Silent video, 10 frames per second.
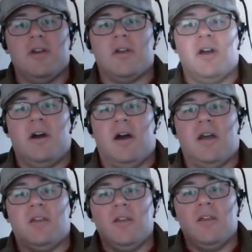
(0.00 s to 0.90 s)
They're
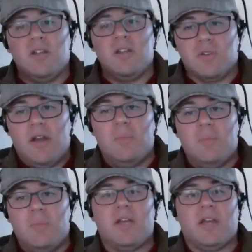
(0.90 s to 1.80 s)
gone, so now
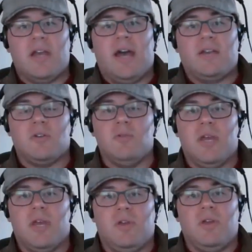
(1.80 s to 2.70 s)
you're bringing in guys
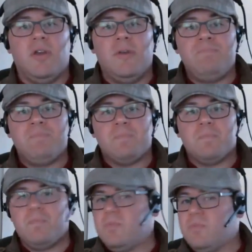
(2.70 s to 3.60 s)
who maybe
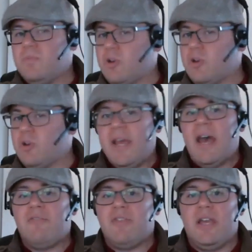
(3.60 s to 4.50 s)

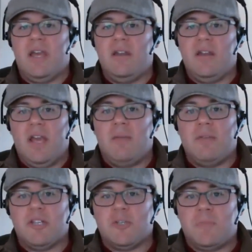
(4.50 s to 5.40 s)
don't have the
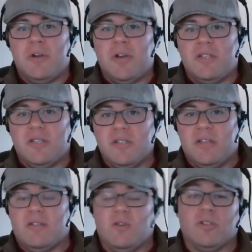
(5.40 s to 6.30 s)
in-game experience that